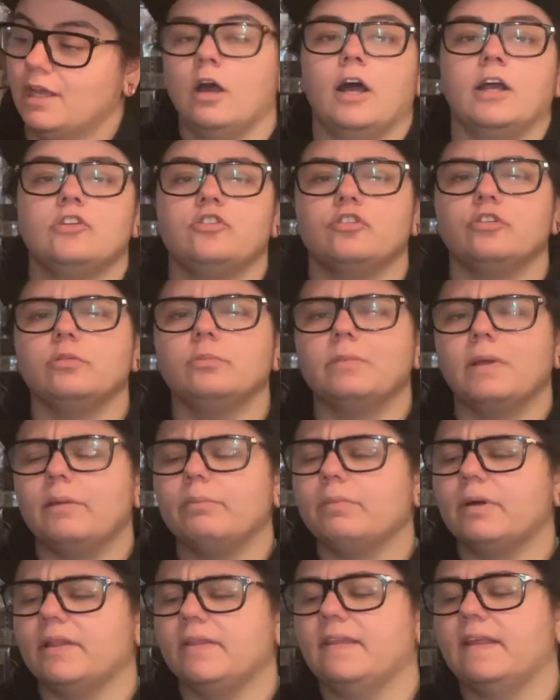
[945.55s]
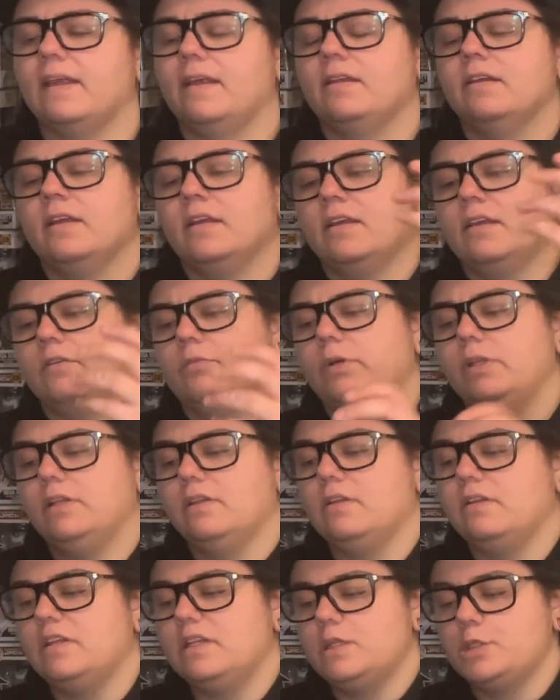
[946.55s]
I do remember that with
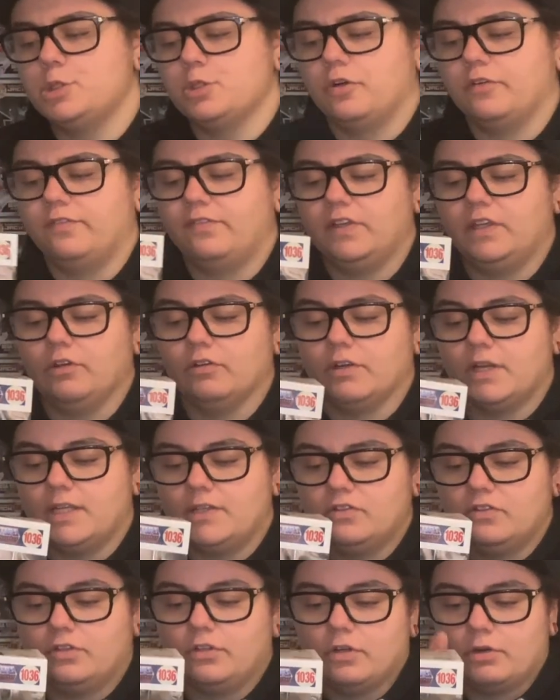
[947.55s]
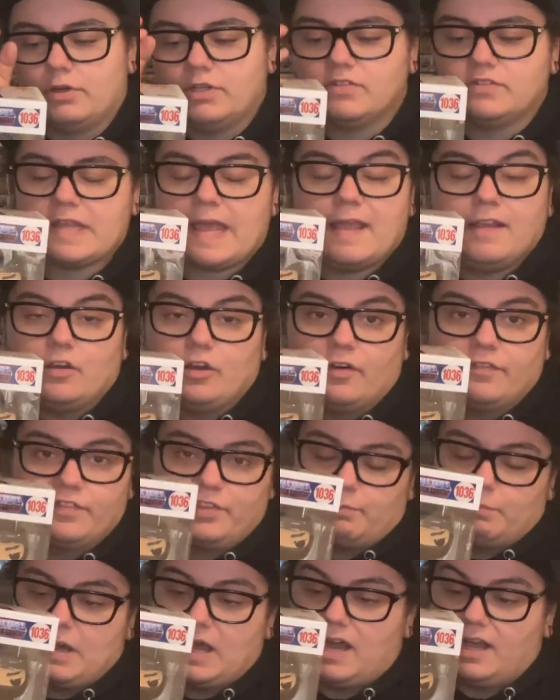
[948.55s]
the Ninja figurines, you could always take off
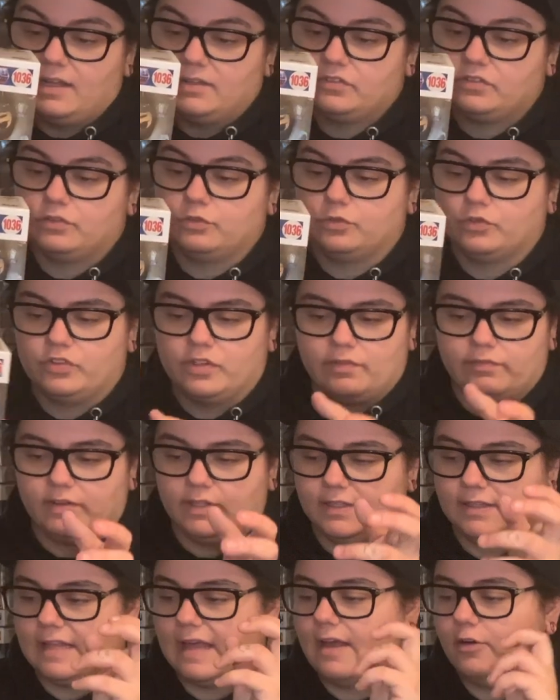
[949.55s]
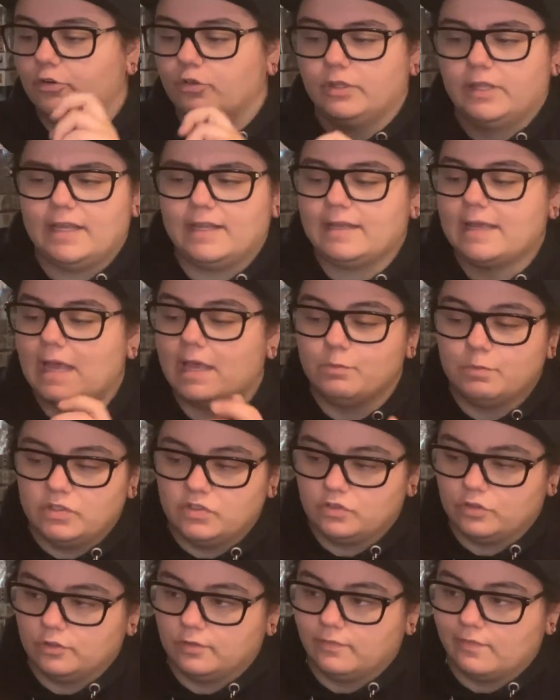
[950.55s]
the mask or stuff like that, or they came in
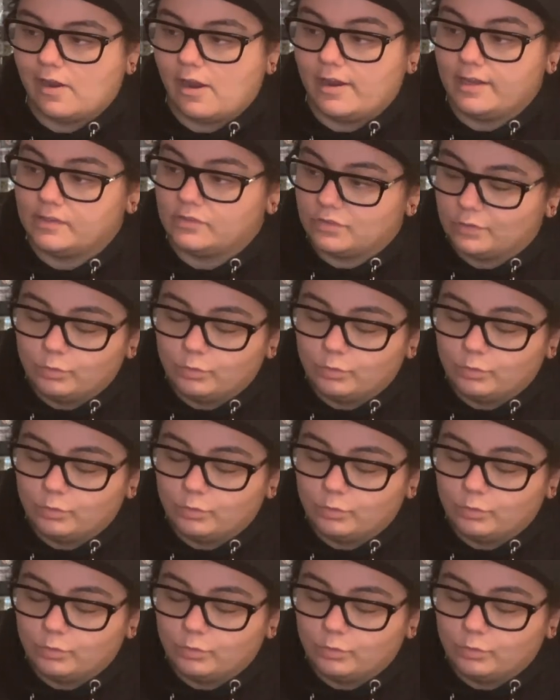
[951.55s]
two variants.